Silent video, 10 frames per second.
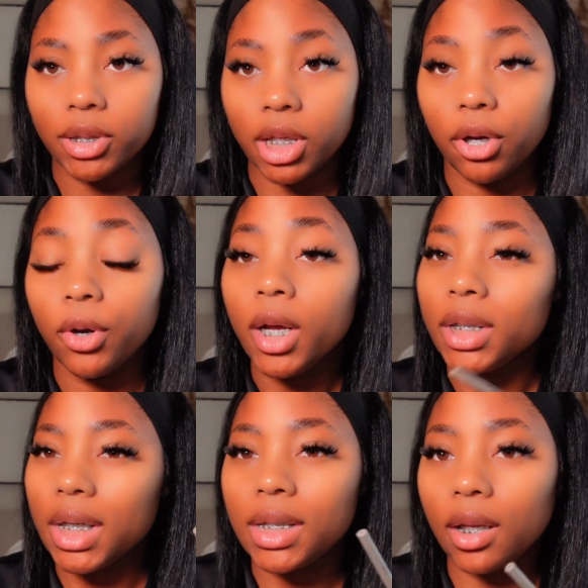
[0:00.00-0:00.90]
So
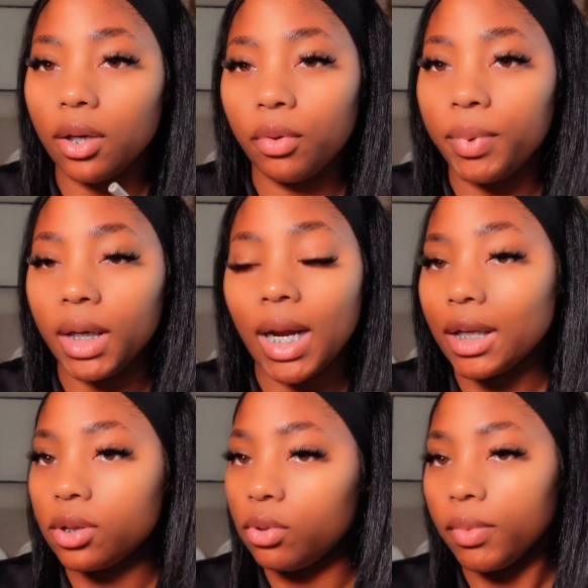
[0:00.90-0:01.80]
just a little bit,
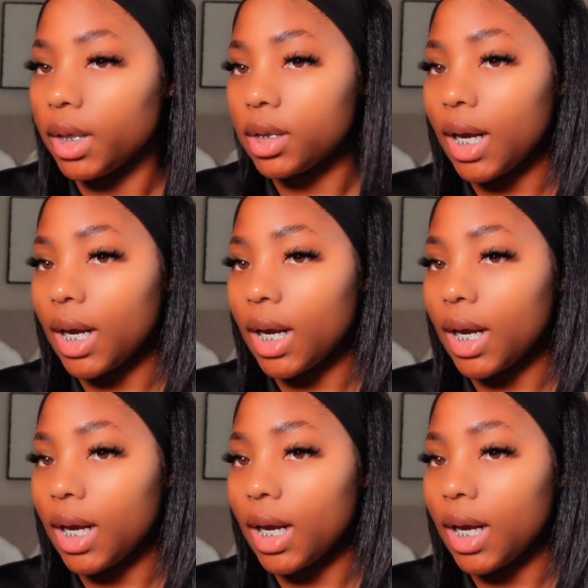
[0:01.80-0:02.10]
not too much,